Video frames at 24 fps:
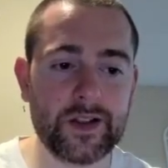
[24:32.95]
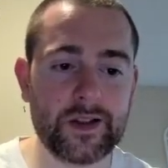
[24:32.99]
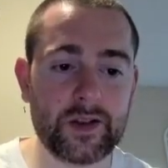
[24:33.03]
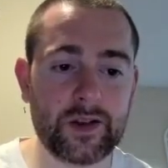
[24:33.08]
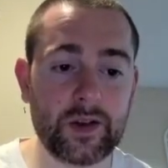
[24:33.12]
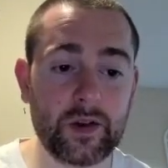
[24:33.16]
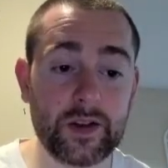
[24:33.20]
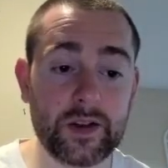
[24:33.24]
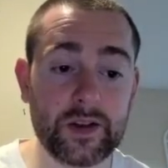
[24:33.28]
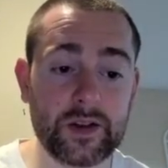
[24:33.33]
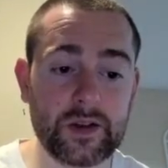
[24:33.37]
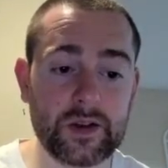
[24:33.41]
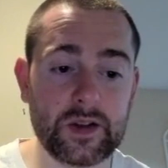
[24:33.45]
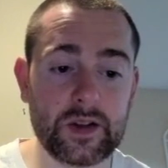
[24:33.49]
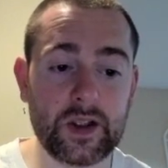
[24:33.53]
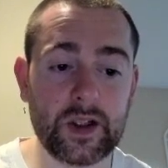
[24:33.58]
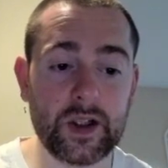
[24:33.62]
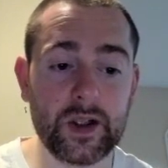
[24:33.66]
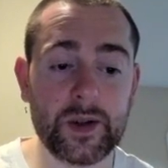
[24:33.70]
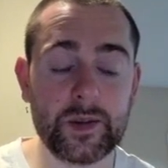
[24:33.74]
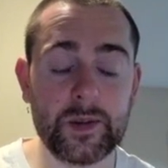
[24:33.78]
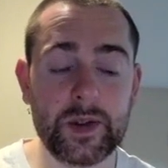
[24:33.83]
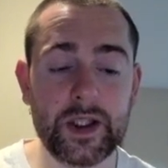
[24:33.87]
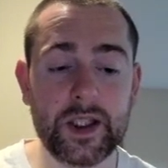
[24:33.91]
So this is
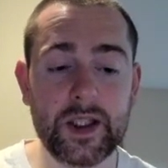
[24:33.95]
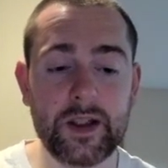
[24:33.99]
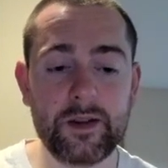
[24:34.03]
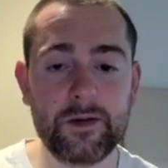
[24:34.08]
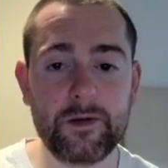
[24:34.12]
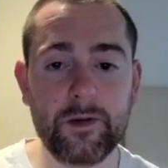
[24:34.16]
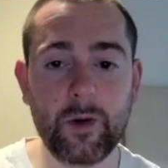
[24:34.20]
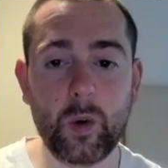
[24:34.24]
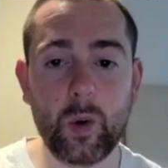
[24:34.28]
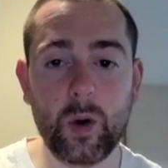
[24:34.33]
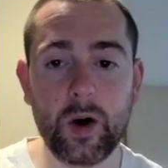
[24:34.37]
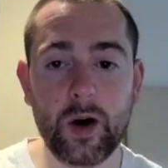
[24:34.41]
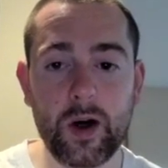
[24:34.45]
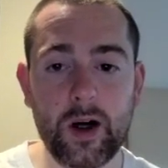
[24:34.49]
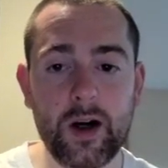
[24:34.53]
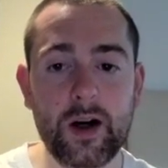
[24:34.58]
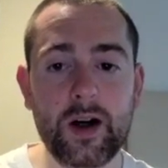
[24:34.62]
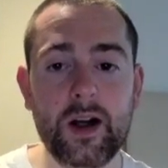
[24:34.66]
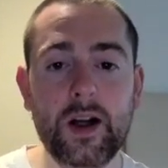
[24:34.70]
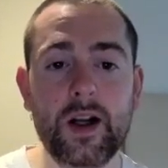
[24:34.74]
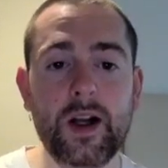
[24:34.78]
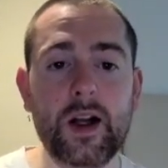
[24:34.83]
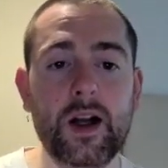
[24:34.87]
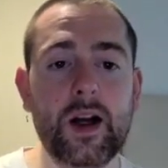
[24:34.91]
going to be for
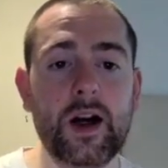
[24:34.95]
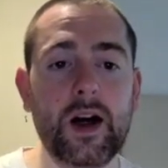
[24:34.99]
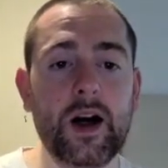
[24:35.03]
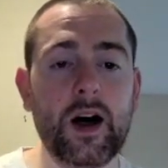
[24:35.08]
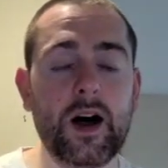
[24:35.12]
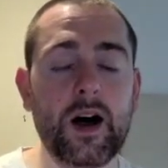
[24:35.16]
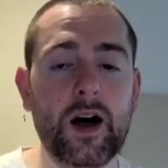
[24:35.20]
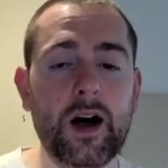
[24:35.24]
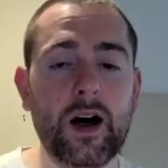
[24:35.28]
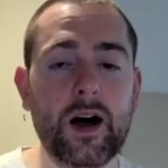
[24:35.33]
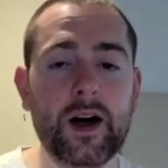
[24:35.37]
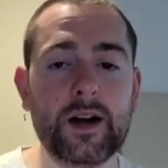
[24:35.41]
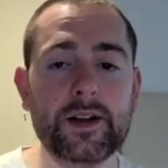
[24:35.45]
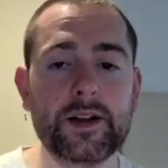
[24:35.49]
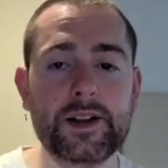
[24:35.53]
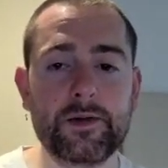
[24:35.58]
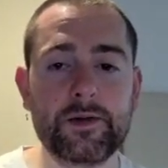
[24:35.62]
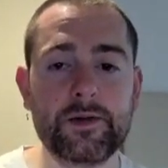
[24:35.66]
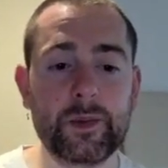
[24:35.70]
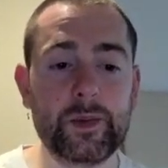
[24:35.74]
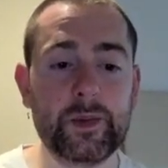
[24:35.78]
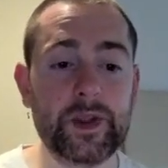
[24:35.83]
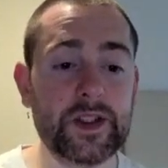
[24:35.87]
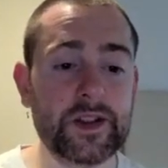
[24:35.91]

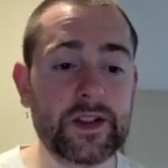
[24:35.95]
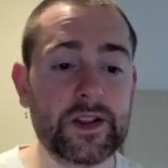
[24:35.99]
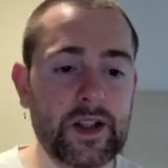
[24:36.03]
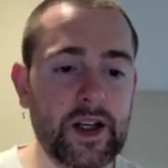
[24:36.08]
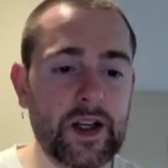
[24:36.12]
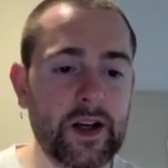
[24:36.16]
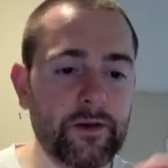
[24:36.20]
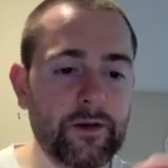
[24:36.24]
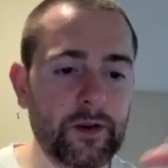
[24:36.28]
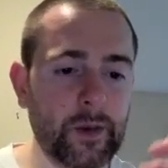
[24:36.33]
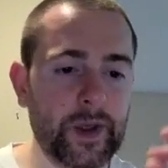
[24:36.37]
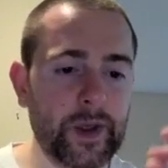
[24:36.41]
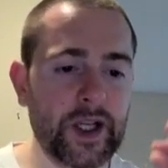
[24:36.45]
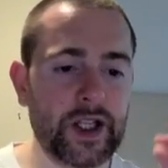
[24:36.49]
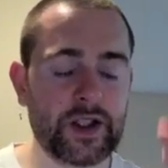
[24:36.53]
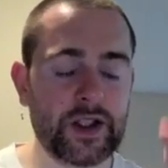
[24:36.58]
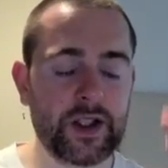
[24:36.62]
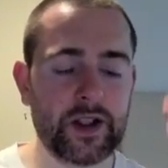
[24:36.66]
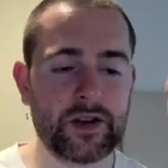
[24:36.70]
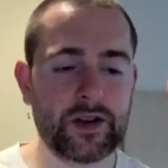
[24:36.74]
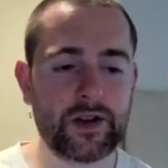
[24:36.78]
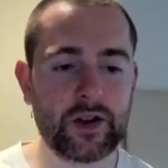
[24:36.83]
different pieces of information.